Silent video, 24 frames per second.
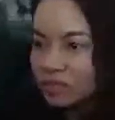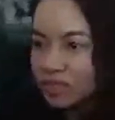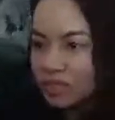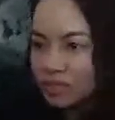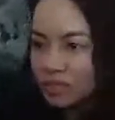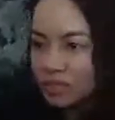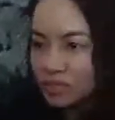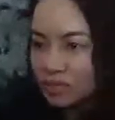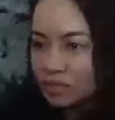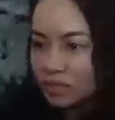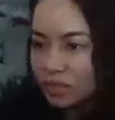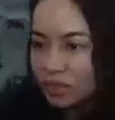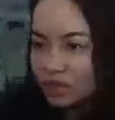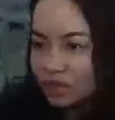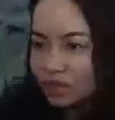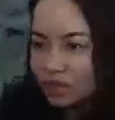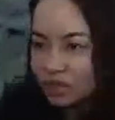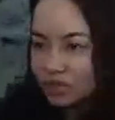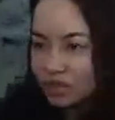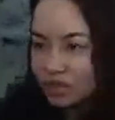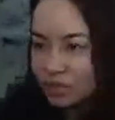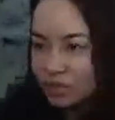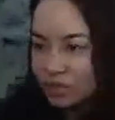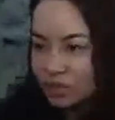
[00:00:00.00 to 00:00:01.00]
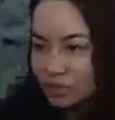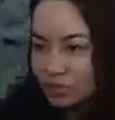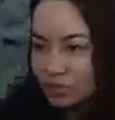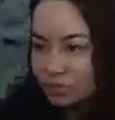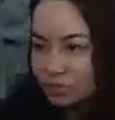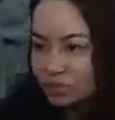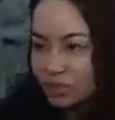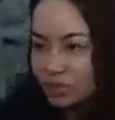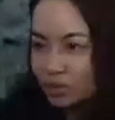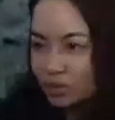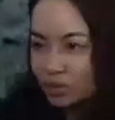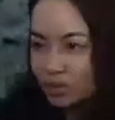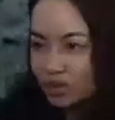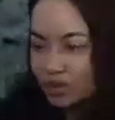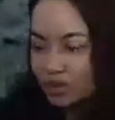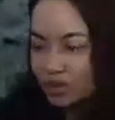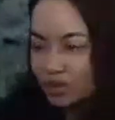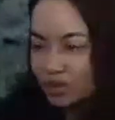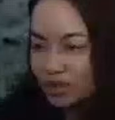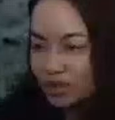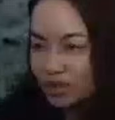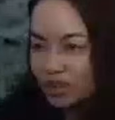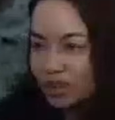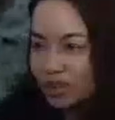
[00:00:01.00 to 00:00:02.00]
Unless you are just able to full
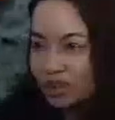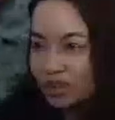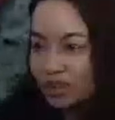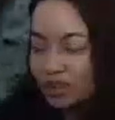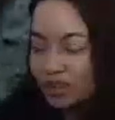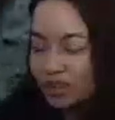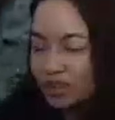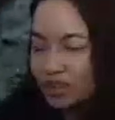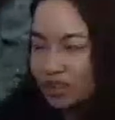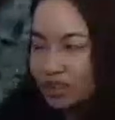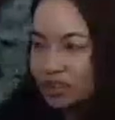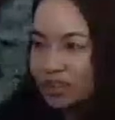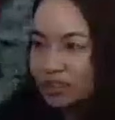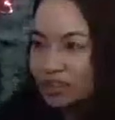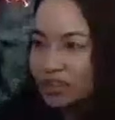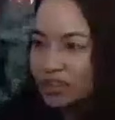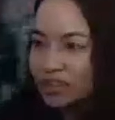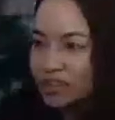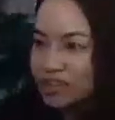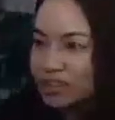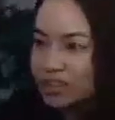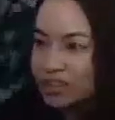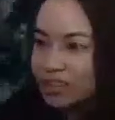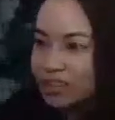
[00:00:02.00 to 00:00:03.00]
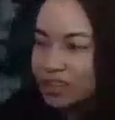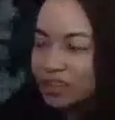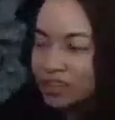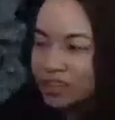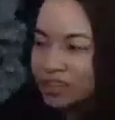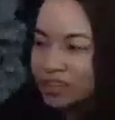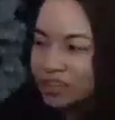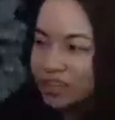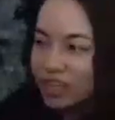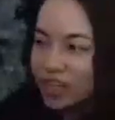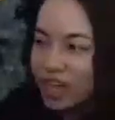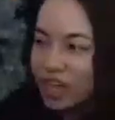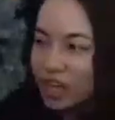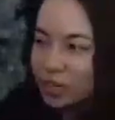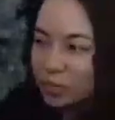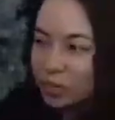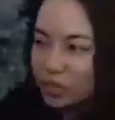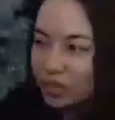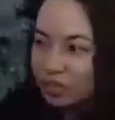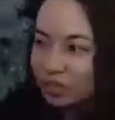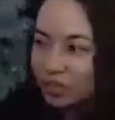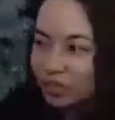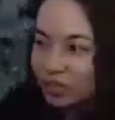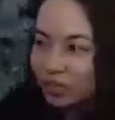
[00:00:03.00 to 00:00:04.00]
delete, and then there's that.
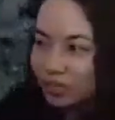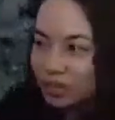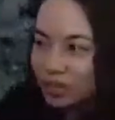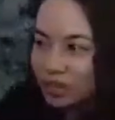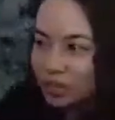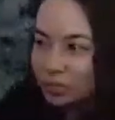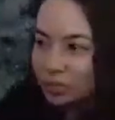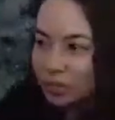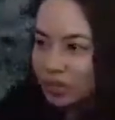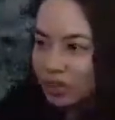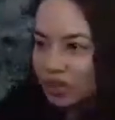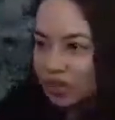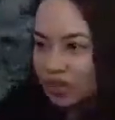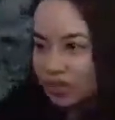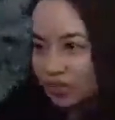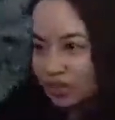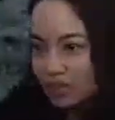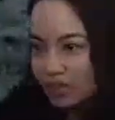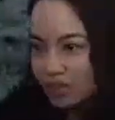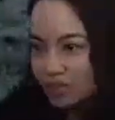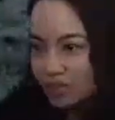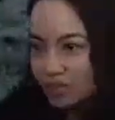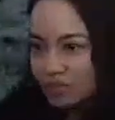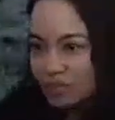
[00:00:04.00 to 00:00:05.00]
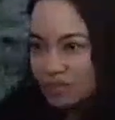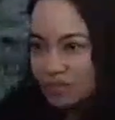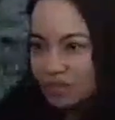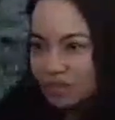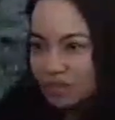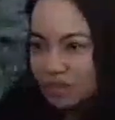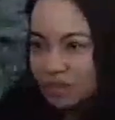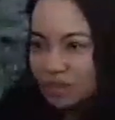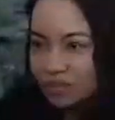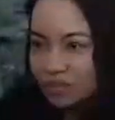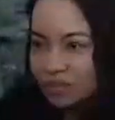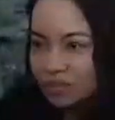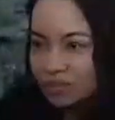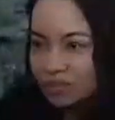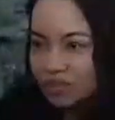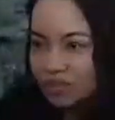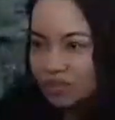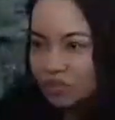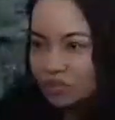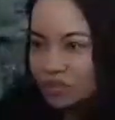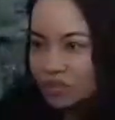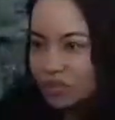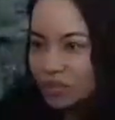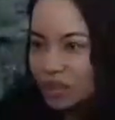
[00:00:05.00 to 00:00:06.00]
But when we split, you know, it all
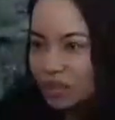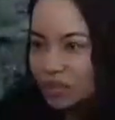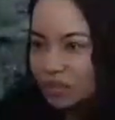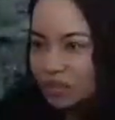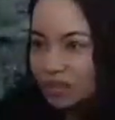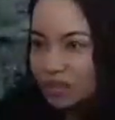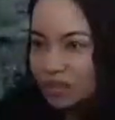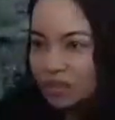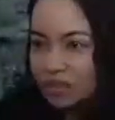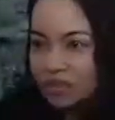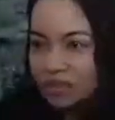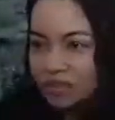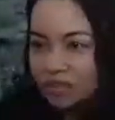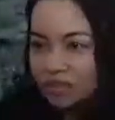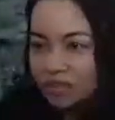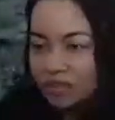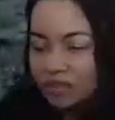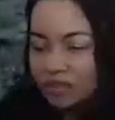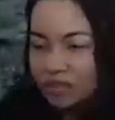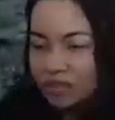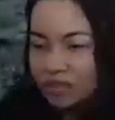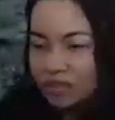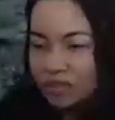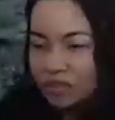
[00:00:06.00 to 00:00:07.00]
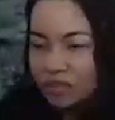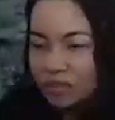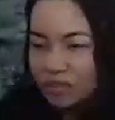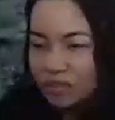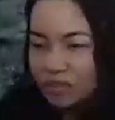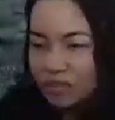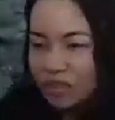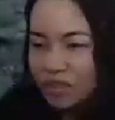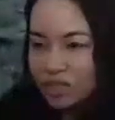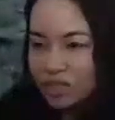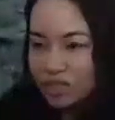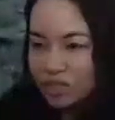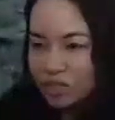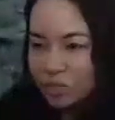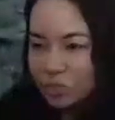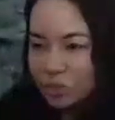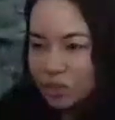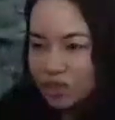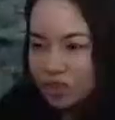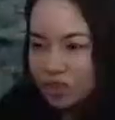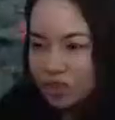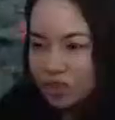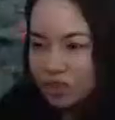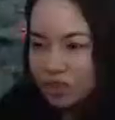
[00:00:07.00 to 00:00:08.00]
evens out again.
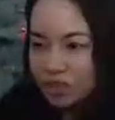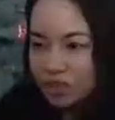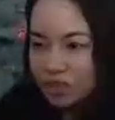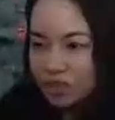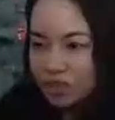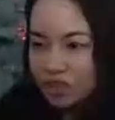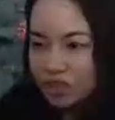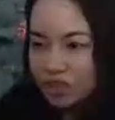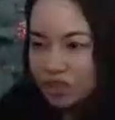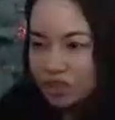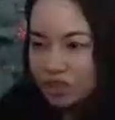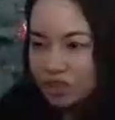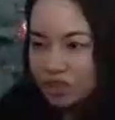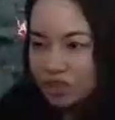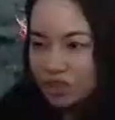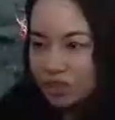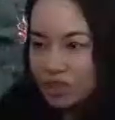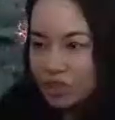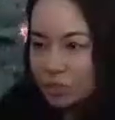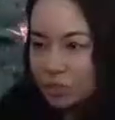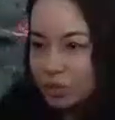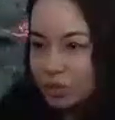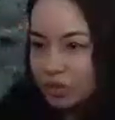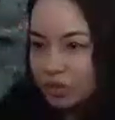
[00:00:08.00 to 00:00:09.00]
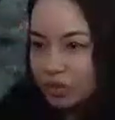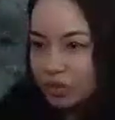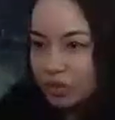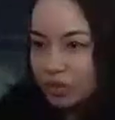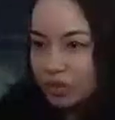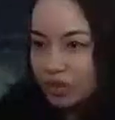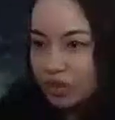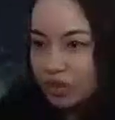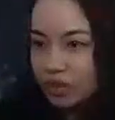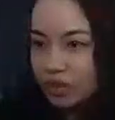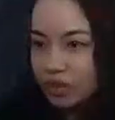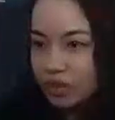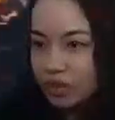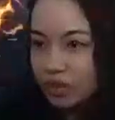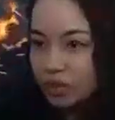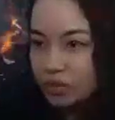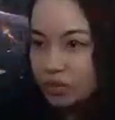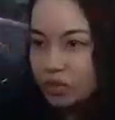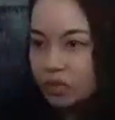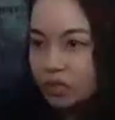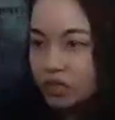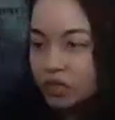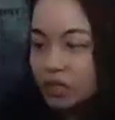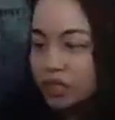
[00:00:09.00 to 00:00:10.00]
But it can kill separately or close
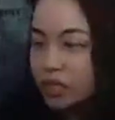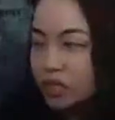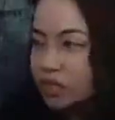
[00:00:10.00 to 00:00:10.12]
to.